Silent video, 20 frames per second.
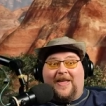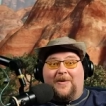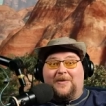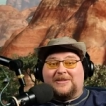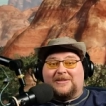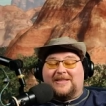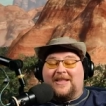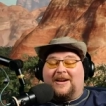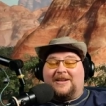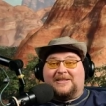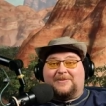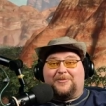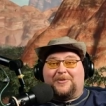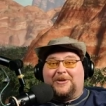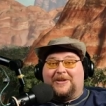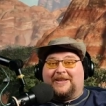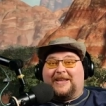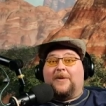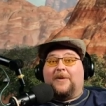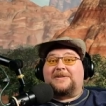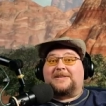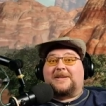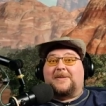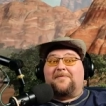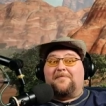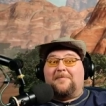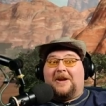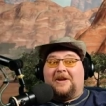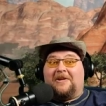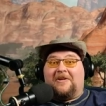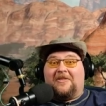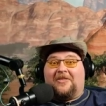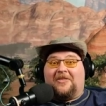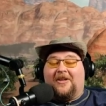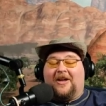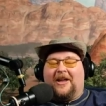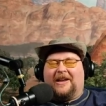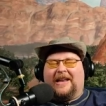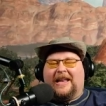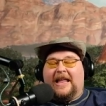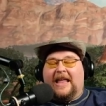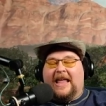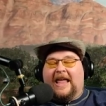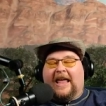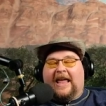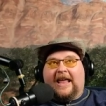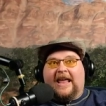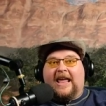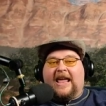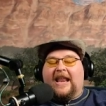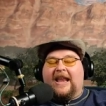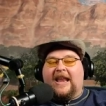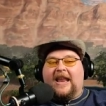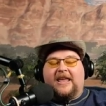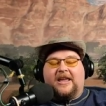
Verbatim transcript: that was not a sprint that was a marathon and uh,